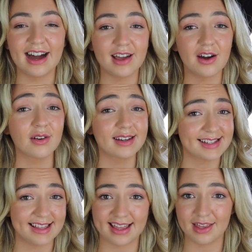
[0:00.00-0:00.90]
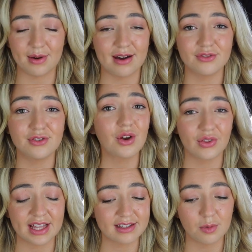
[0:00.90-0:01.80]
I honestly think you have
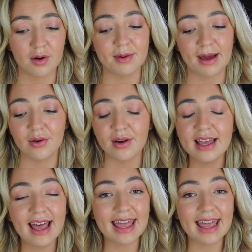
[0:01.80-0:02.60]
nothing to worry about.